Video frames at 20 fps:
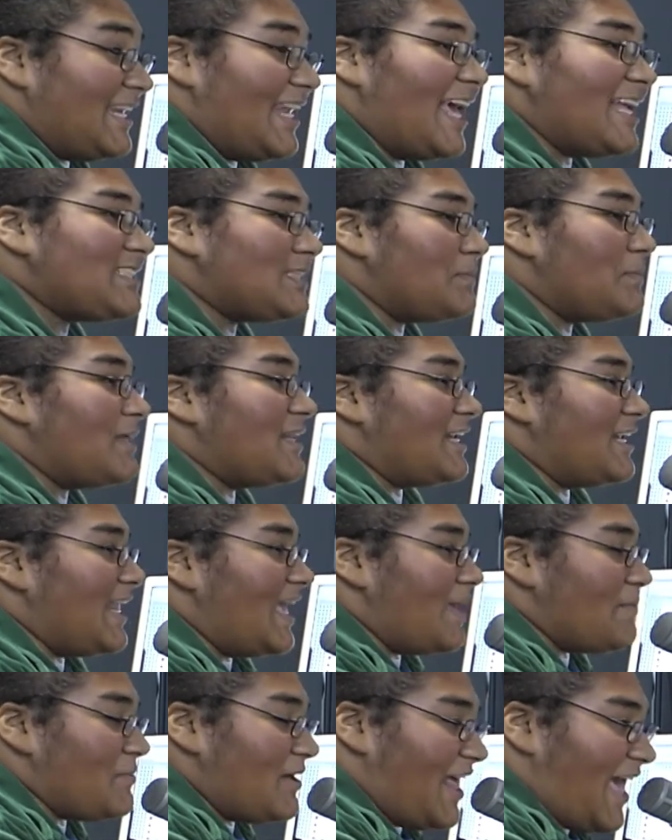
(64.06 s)
That should be the
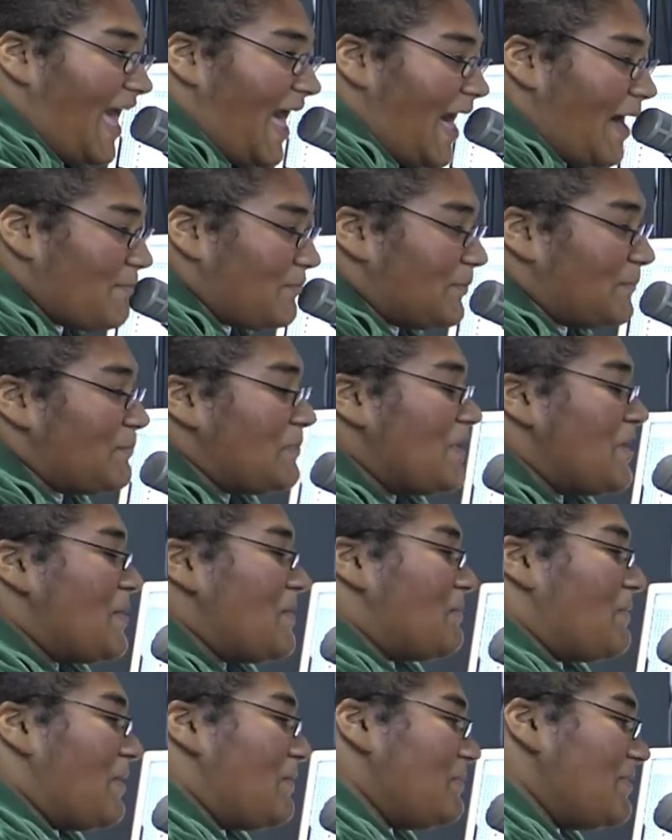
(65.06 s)
name of the album.
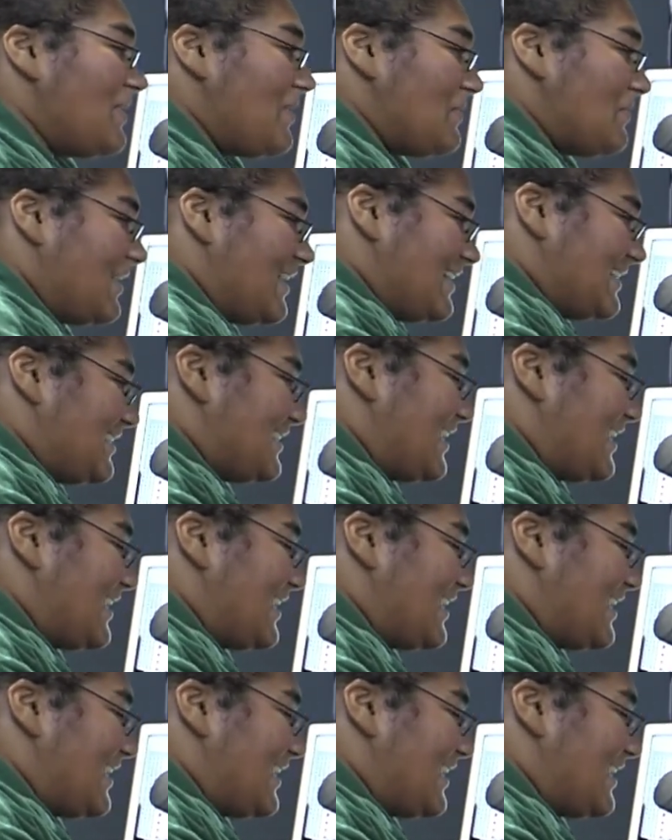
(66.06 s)
But we're gonna get into